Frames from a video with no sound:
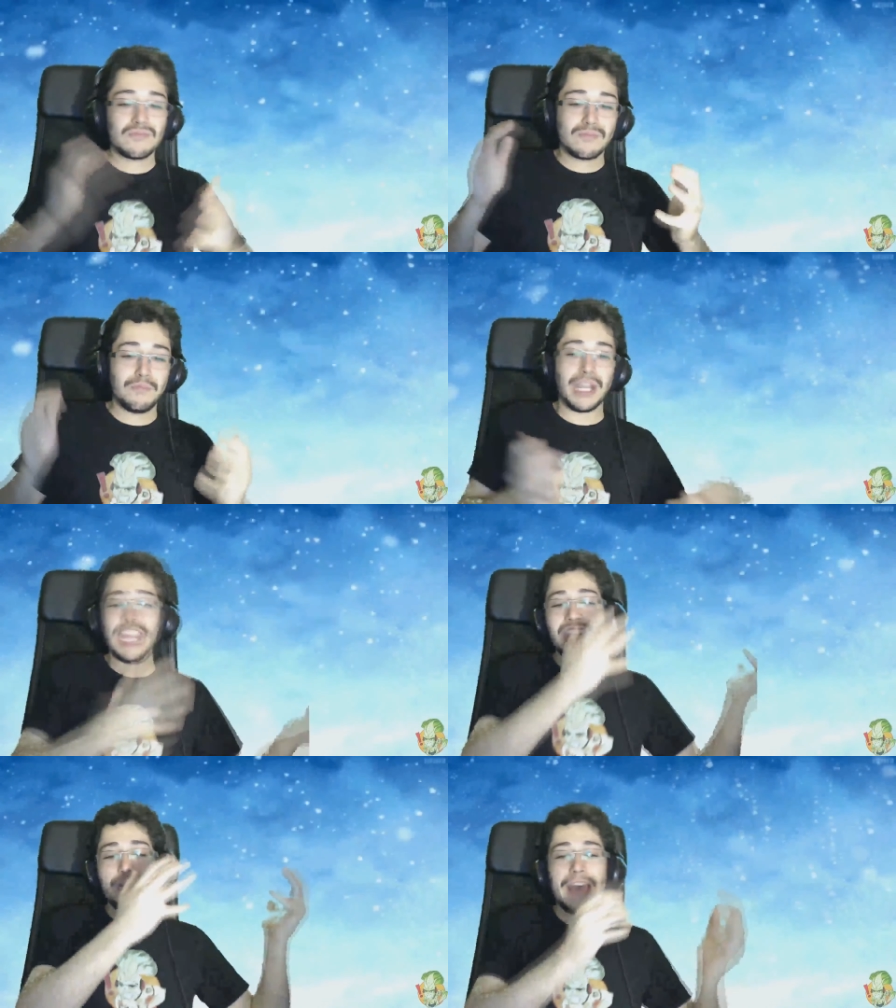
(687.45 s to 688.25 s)

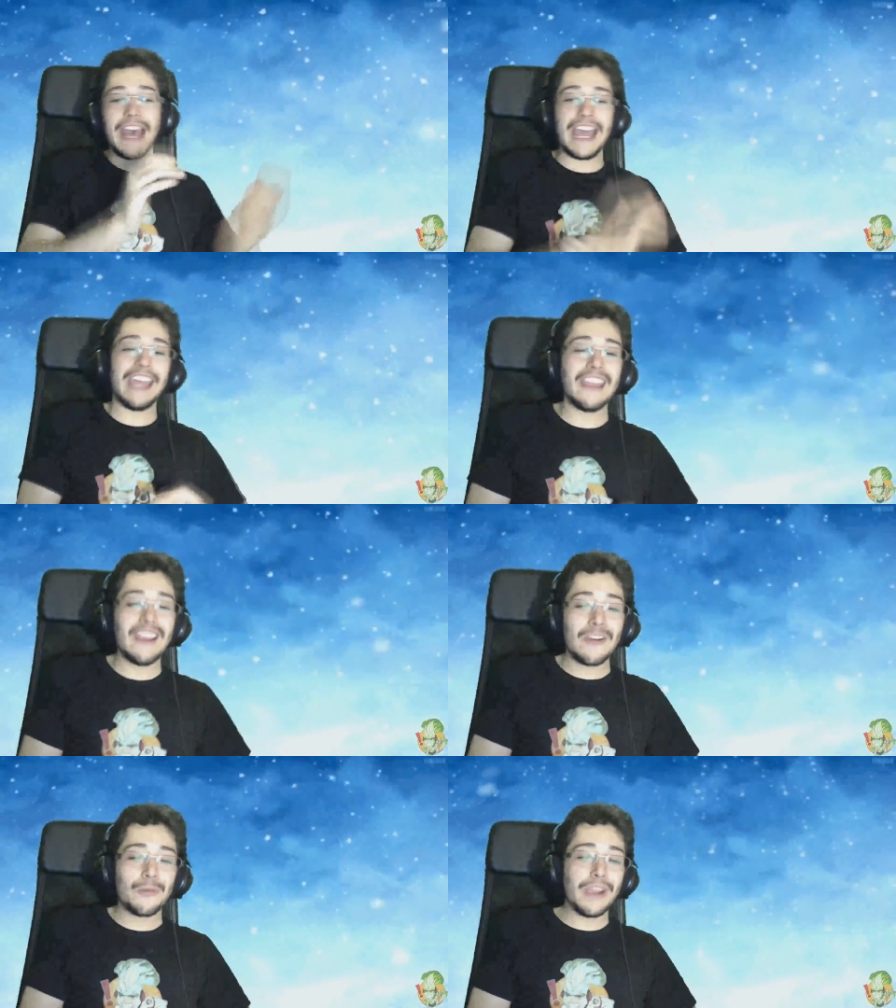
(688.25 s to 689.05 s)
bring you by
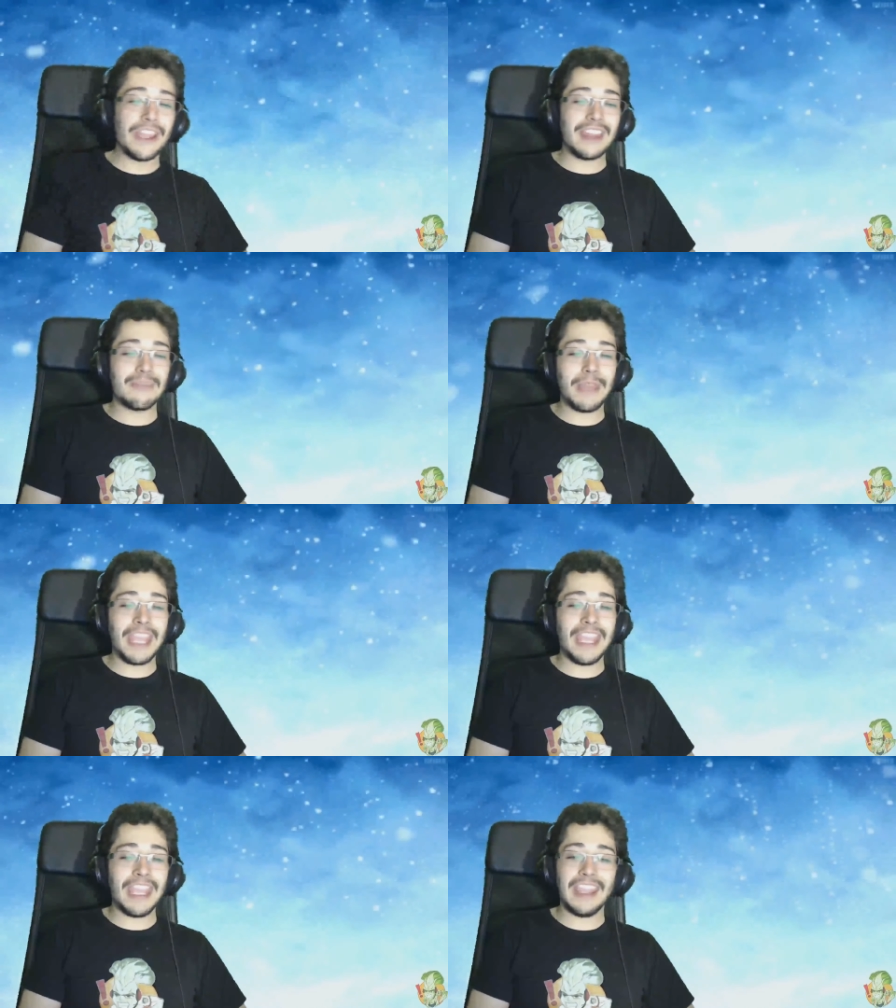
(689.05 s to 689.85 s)
with
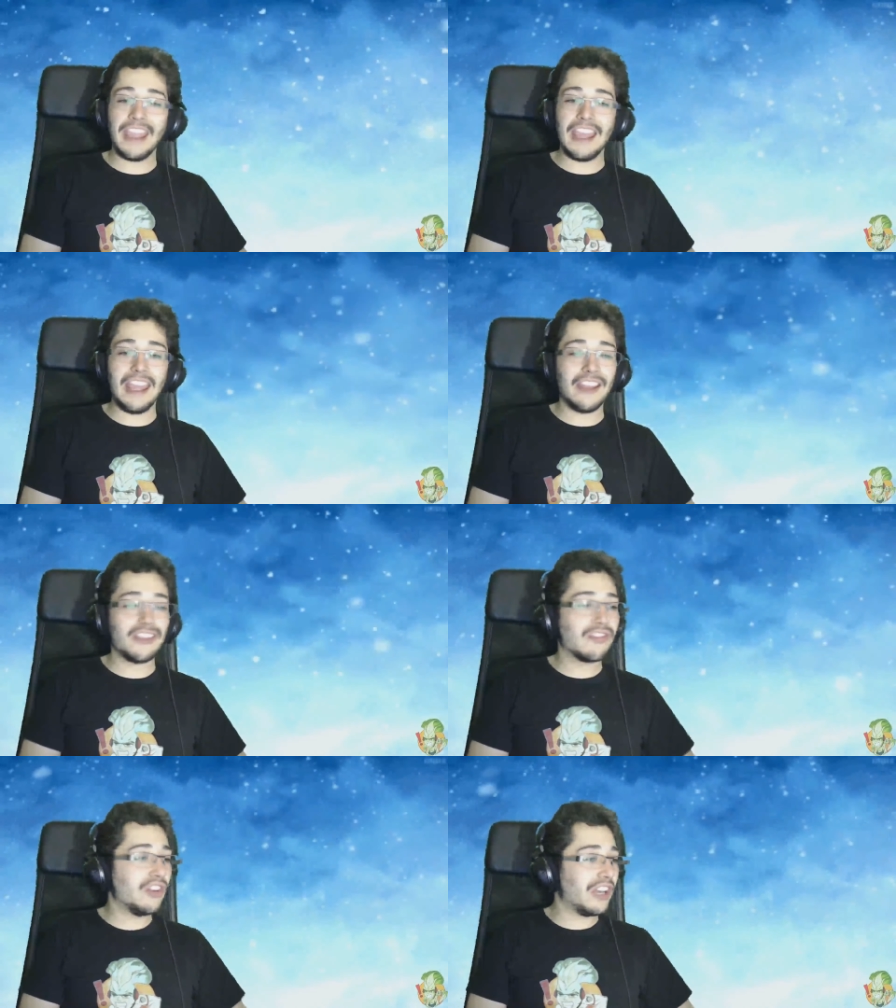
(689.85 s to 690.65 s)
me
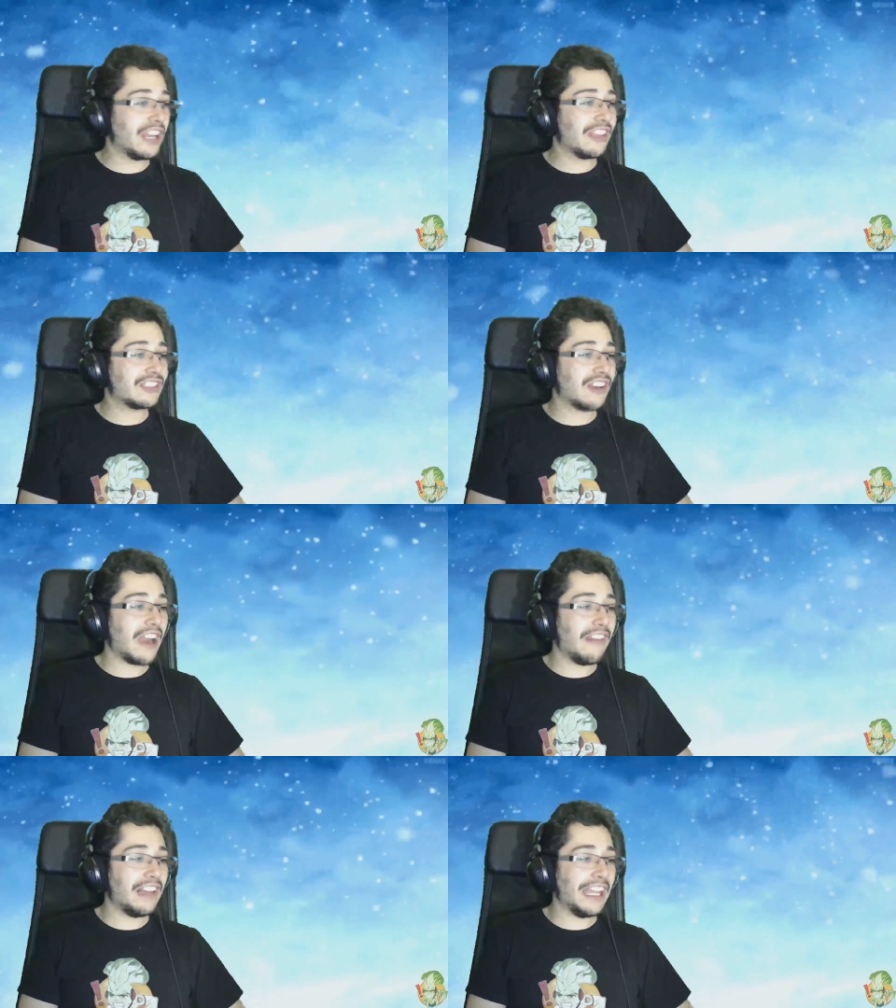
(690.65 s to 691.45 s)
during the
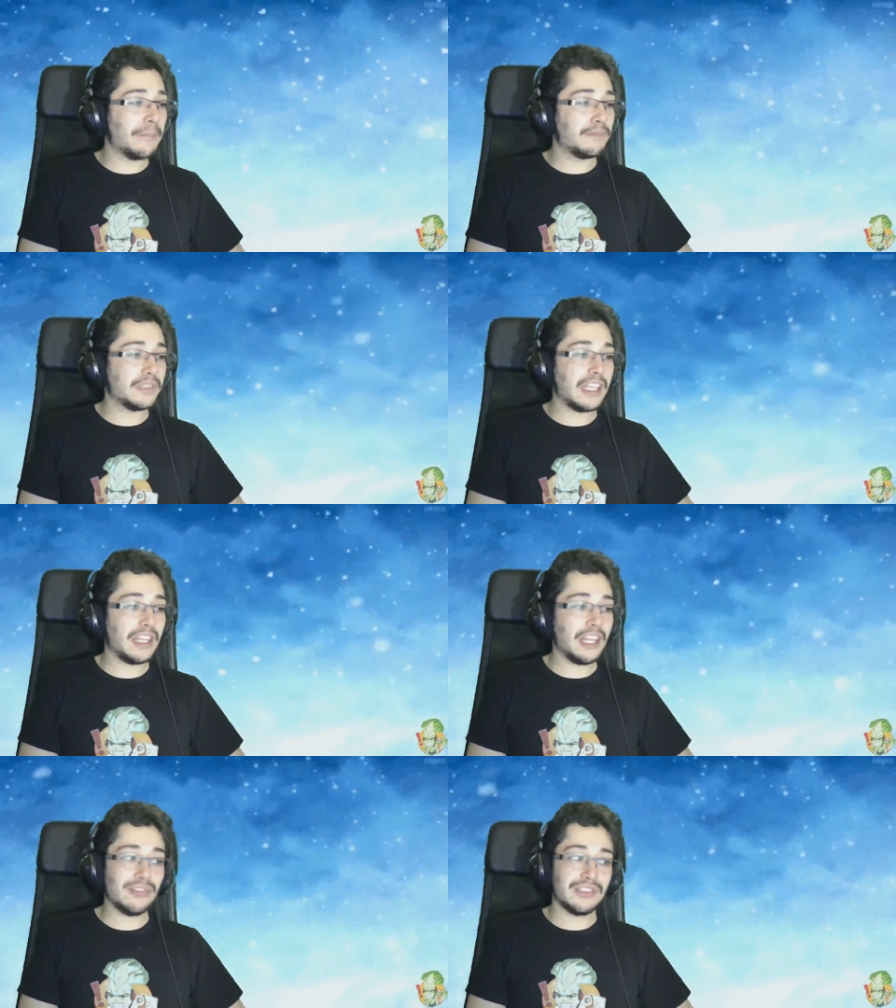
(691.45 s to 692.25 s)
traveling,
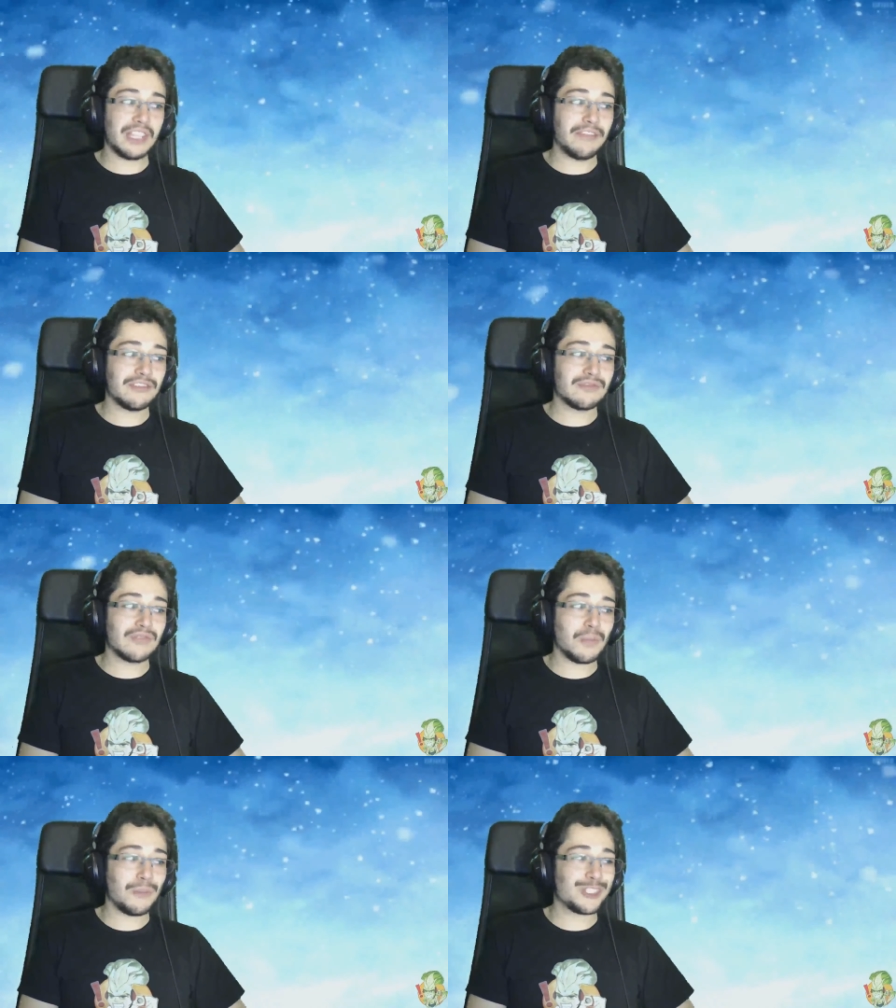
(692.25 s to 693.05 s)
that I don't have
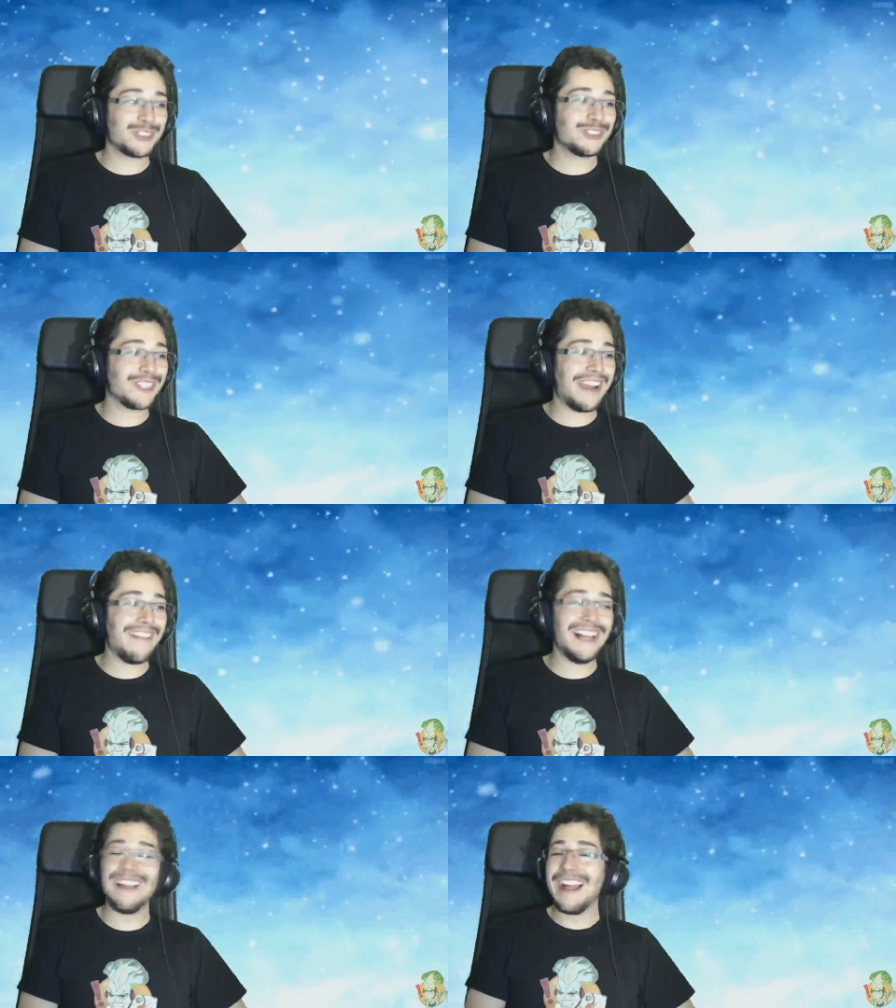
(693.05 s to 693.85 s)
too much to
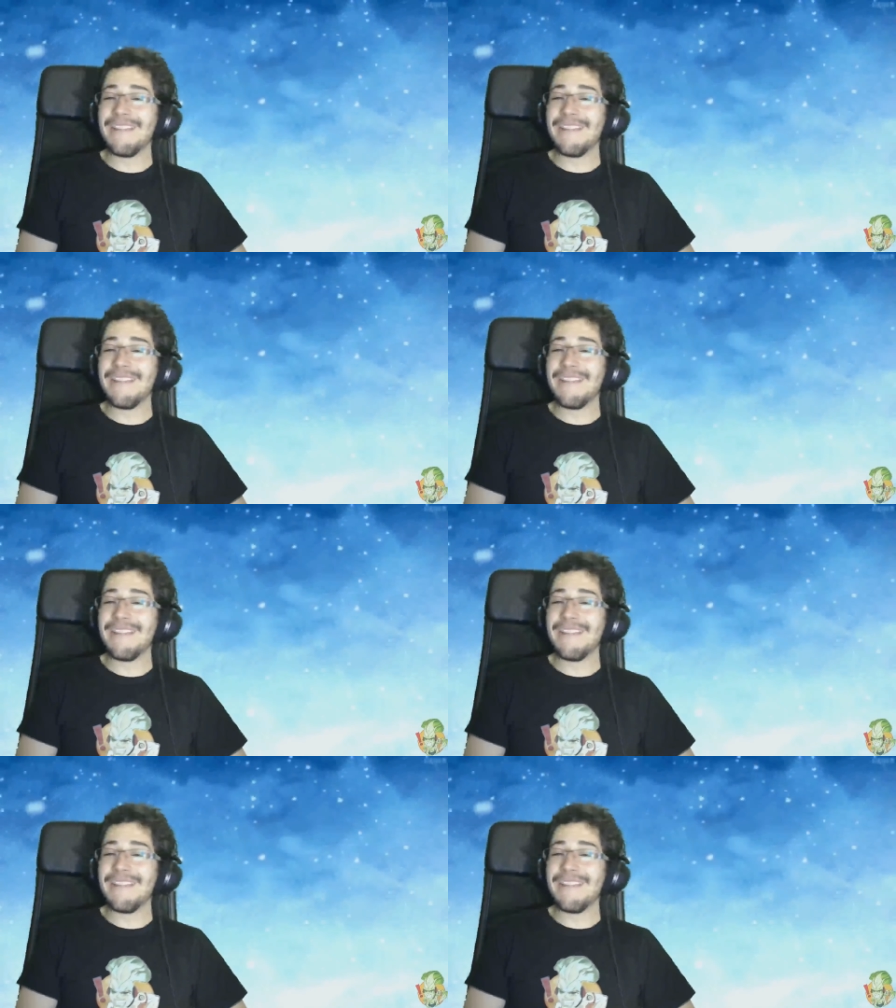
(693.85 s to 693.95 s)
travel.